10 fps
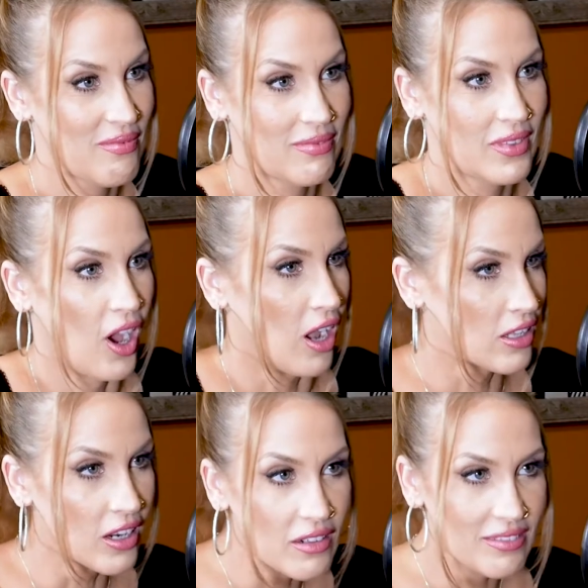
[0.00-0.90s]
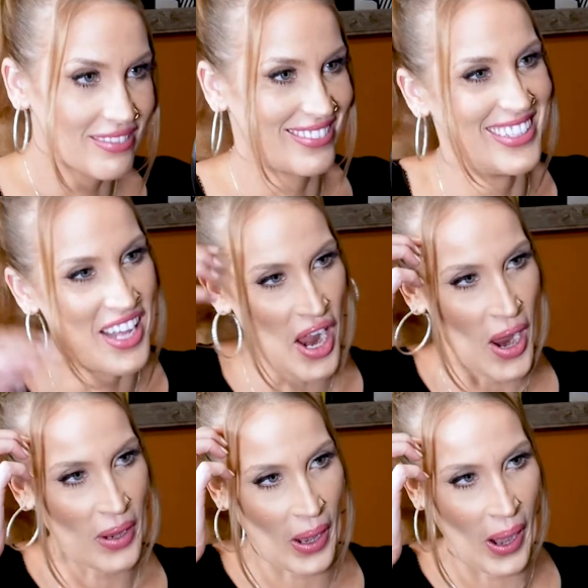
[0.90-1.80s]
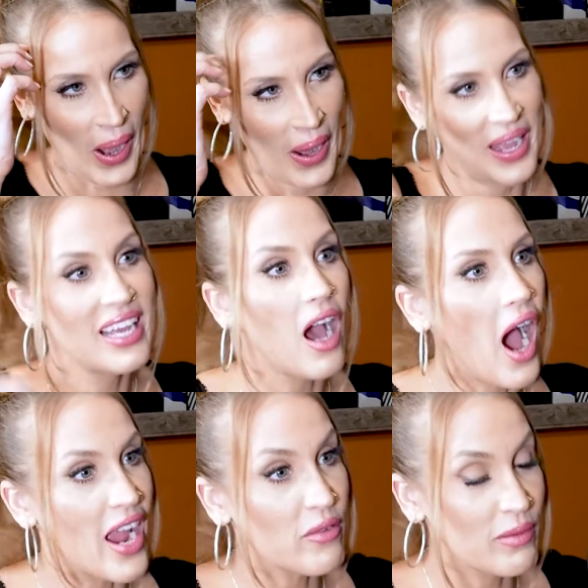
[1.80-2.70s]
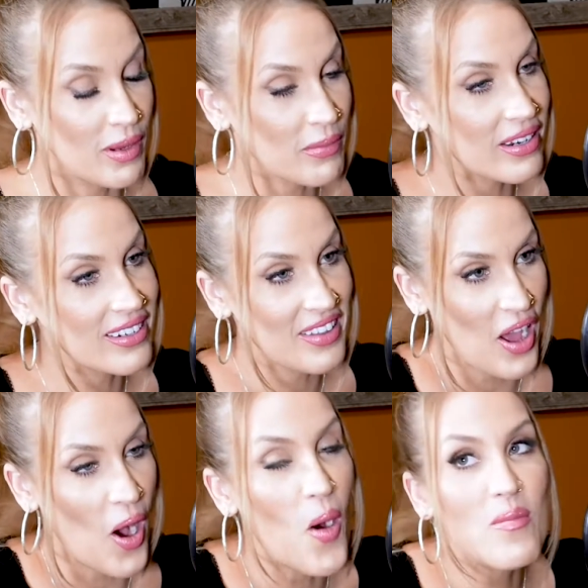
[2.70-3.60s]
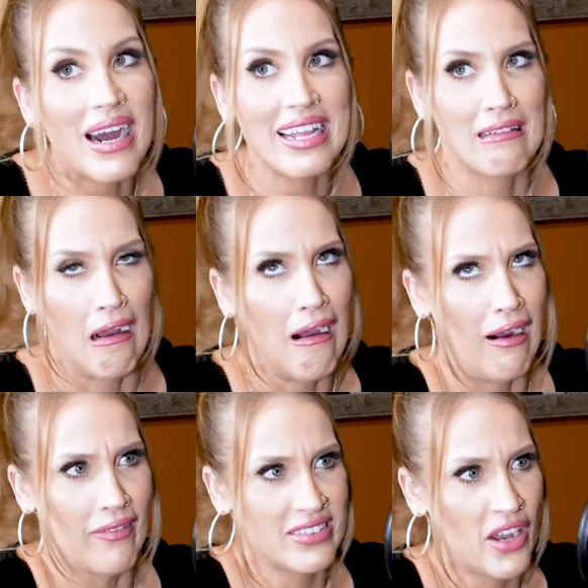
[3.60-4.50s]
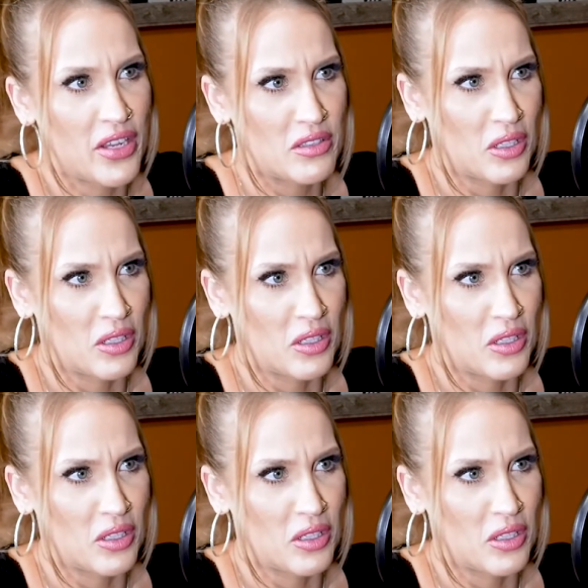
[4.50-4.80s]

a room from the Penny Saver. Do you know the Penny Saver? I remember. Oh my God. That's how I used to